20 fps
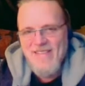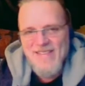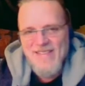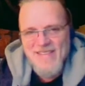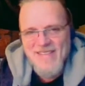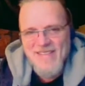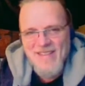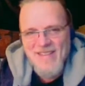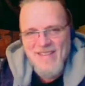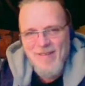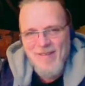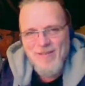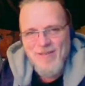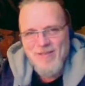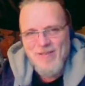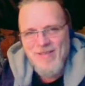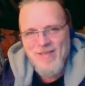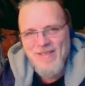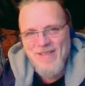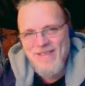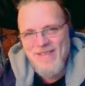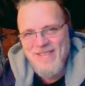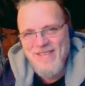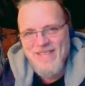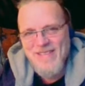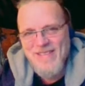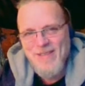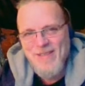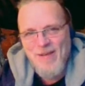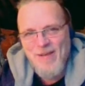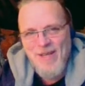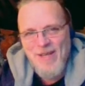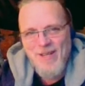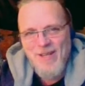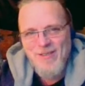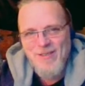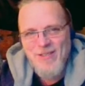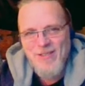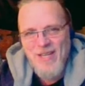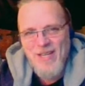That was quite
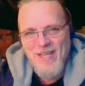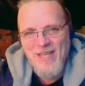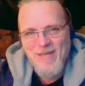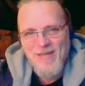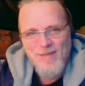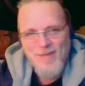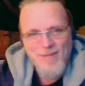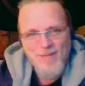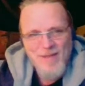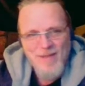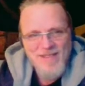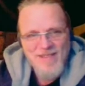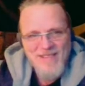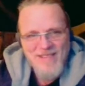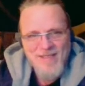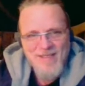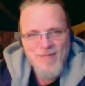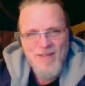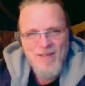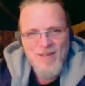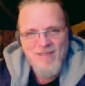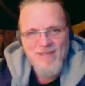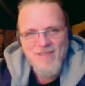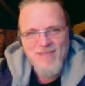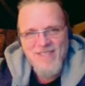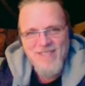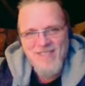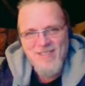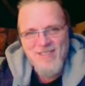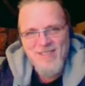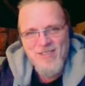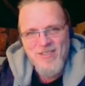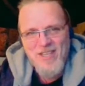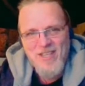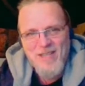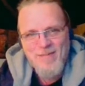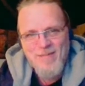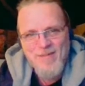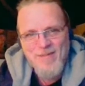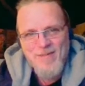energetic of him. Well done,
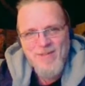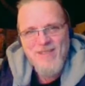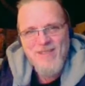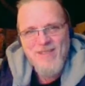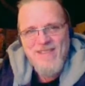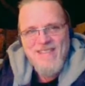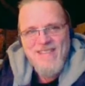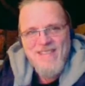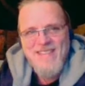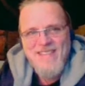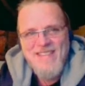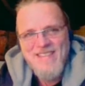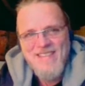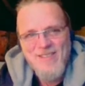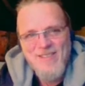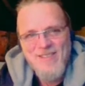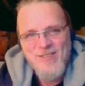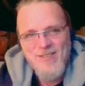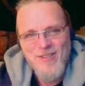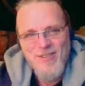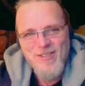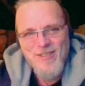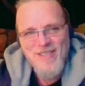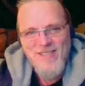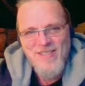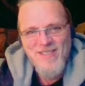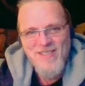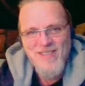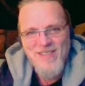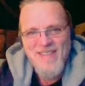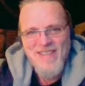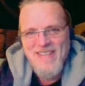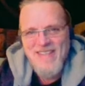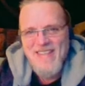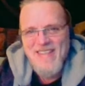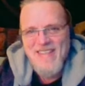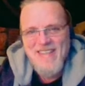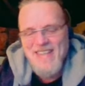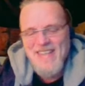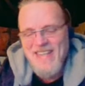James, the journalist.
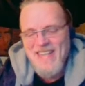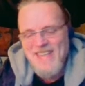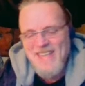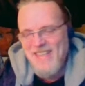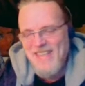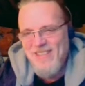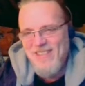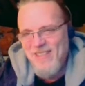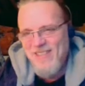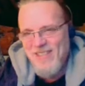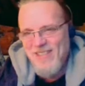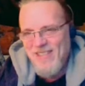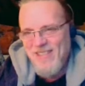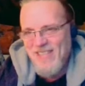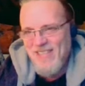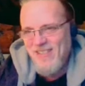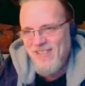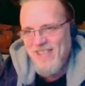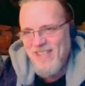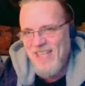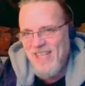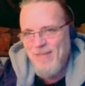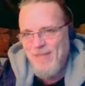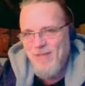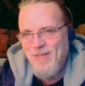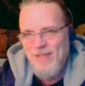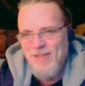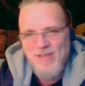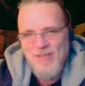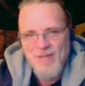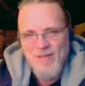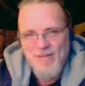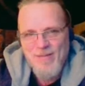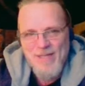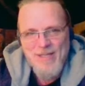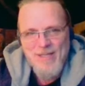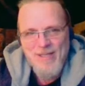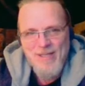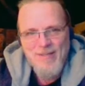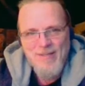And that's it. That's the game system
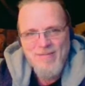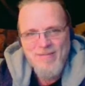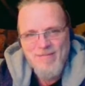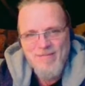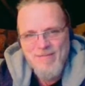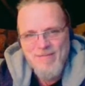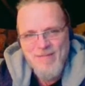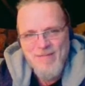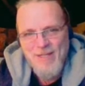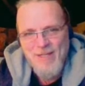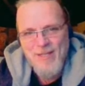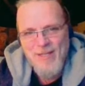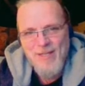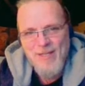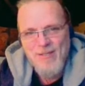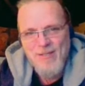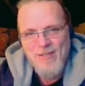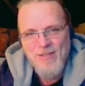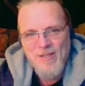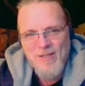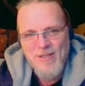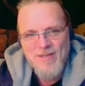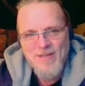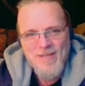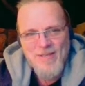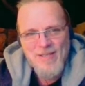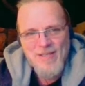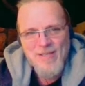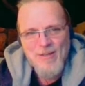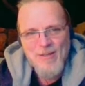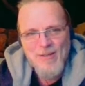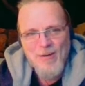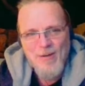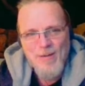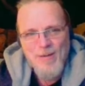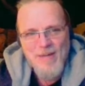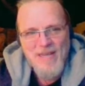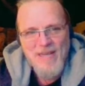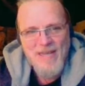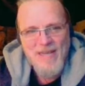right there in a nutshell. That's the core
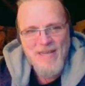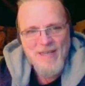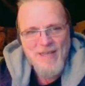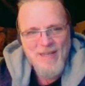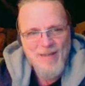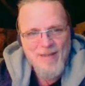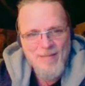mechanic.